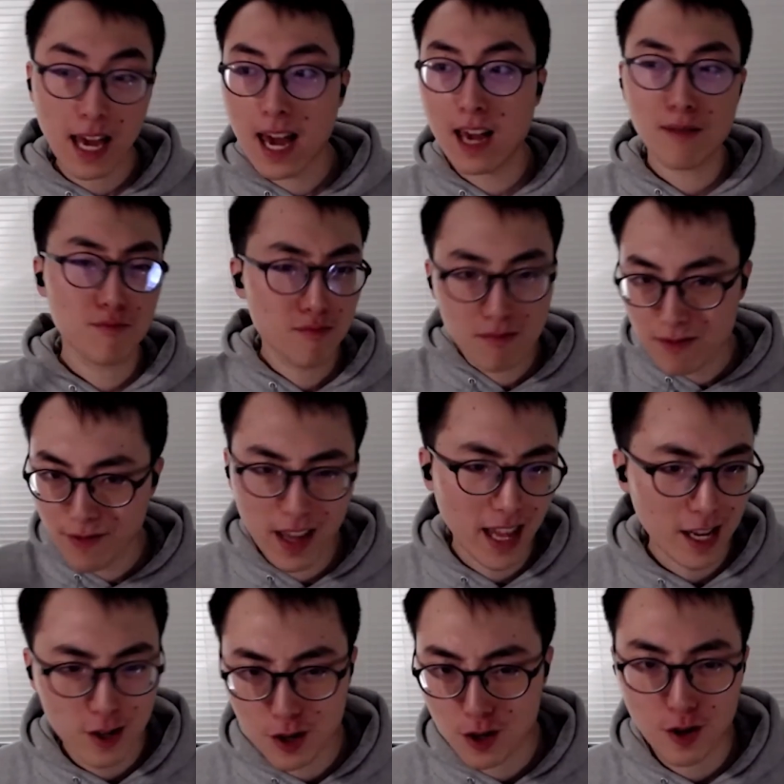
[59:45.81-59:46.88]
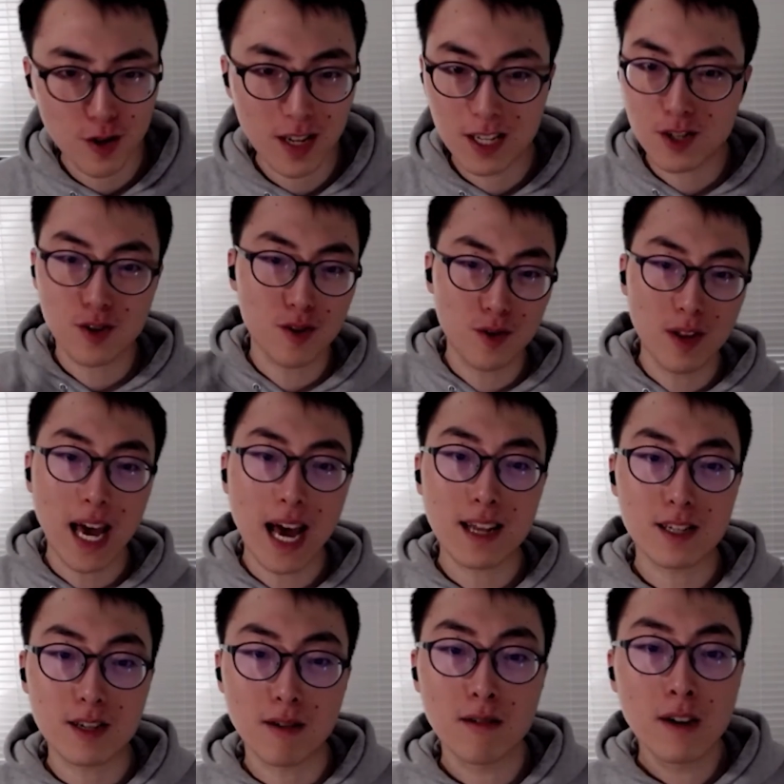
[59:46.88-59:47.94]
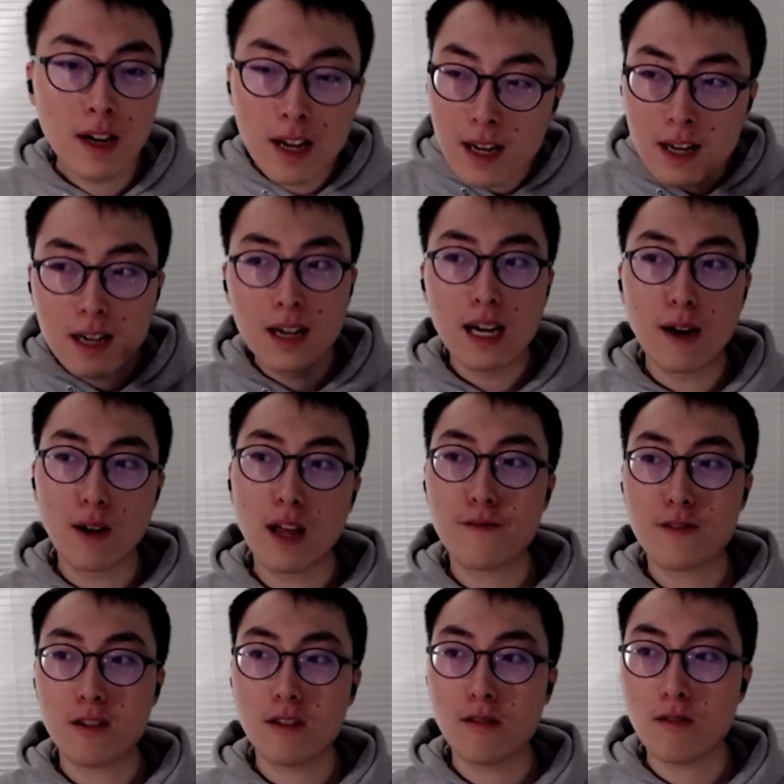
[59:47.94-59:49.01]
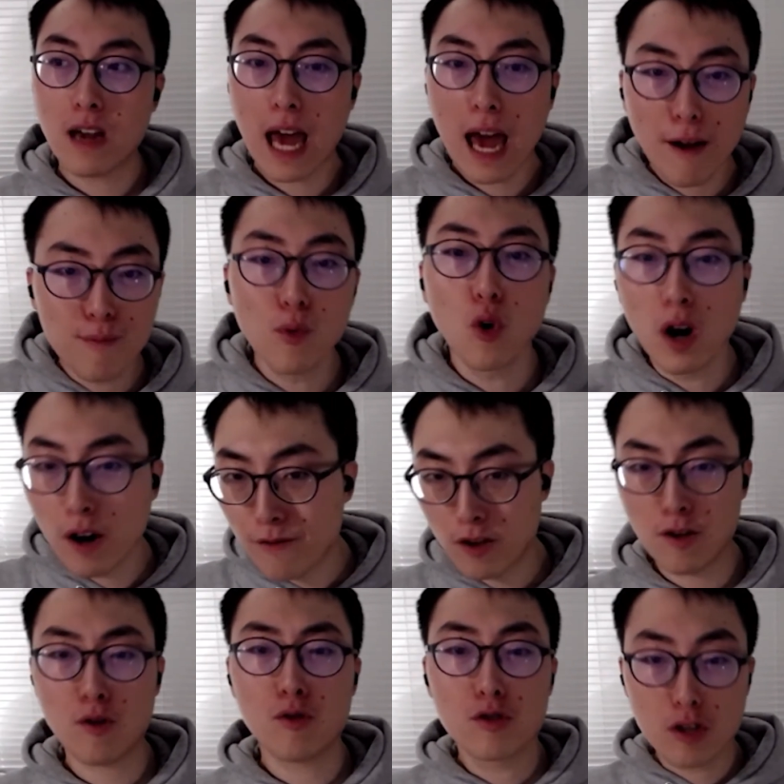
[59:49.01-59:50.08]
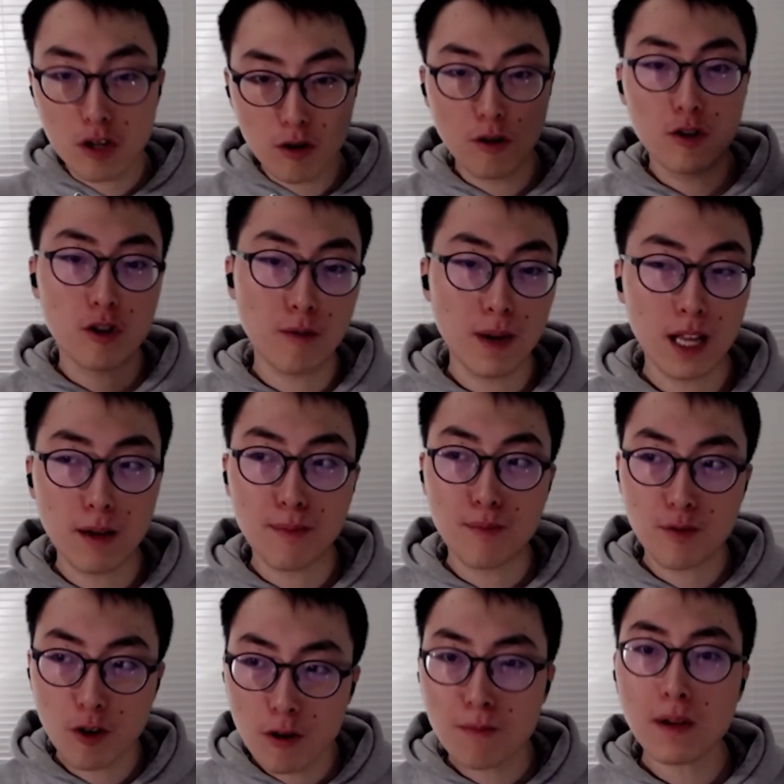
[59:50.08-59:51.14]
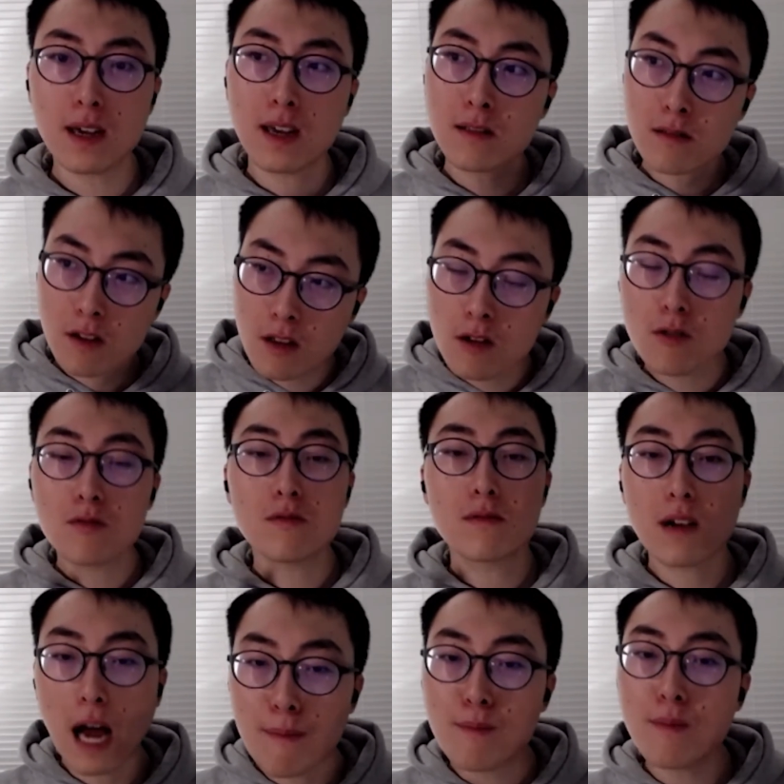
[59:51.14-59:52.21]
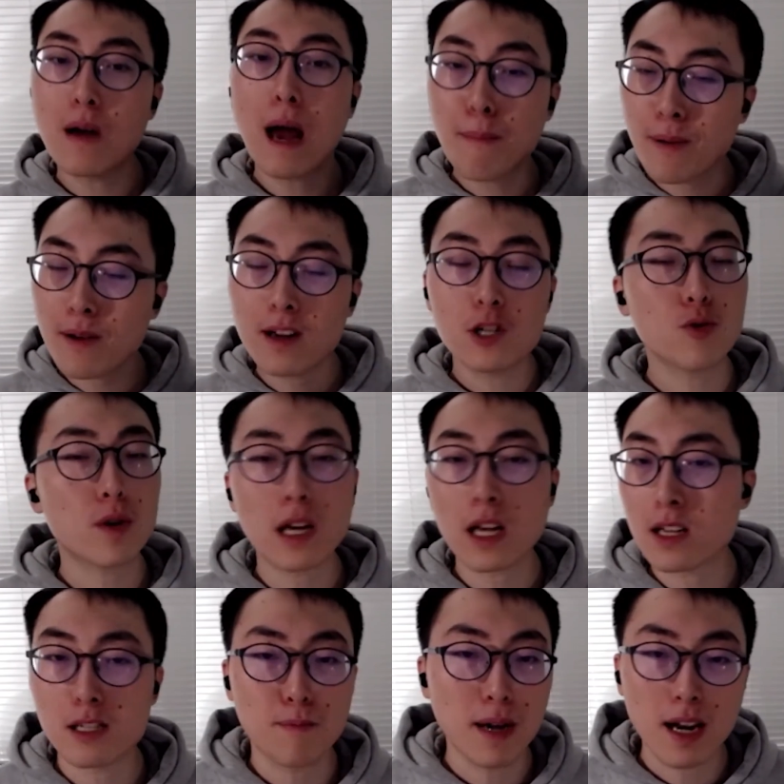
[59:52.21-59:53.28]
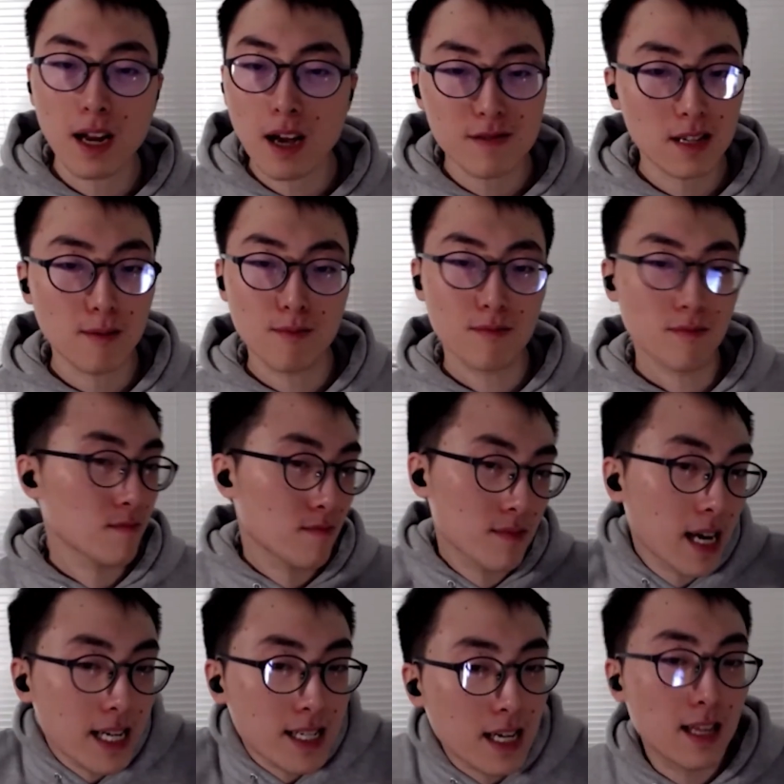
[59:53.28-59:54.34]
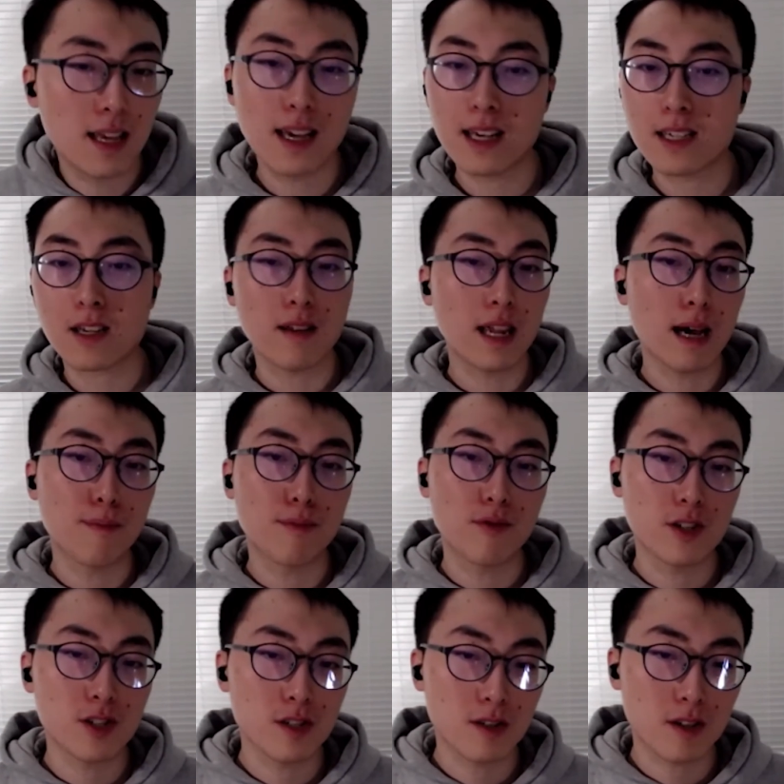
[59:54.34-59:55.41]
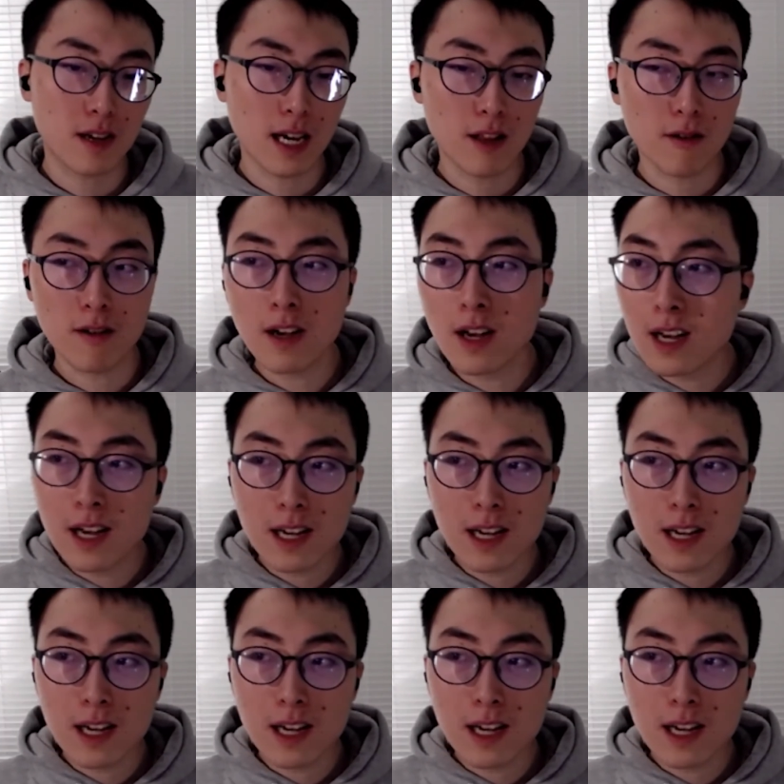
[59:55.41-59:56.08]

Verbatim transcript: Hey, Felix, you should do this, you should do that. So I would love to have more of you to to be in the group, and you know, I'm I'm pretty sure we can spin off some nice ideas, collaborations together.